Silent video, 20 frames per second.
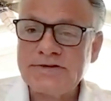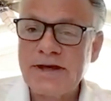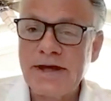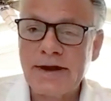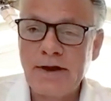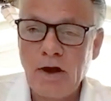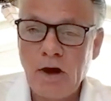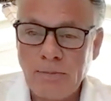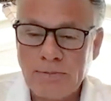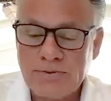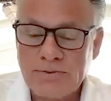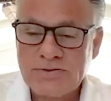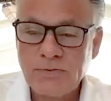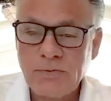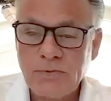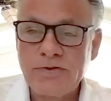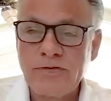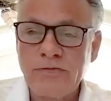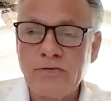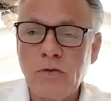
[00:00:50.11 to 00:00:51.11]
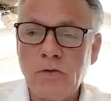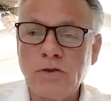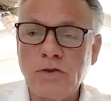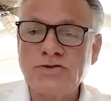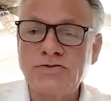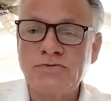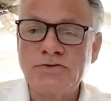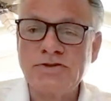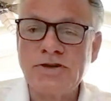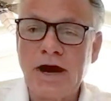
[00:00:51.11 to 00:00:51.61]
That helps with, of
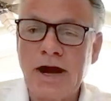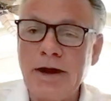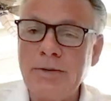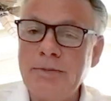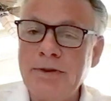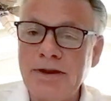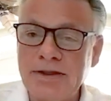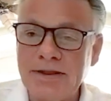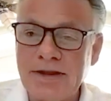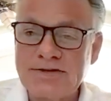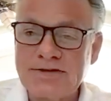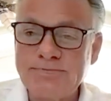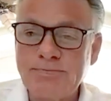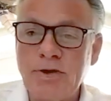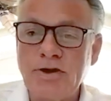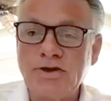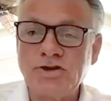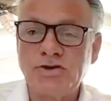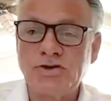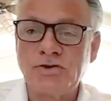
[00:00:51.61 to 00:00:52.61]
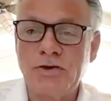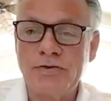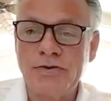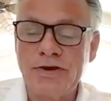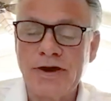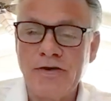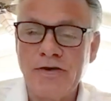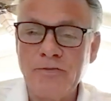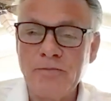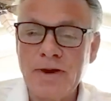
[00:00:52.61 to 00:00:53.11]
course, retirement, less pressure on the
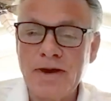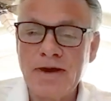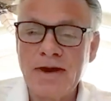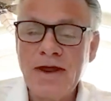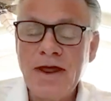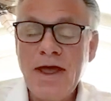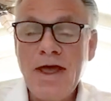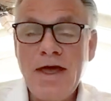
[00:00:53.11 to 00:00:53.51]
government.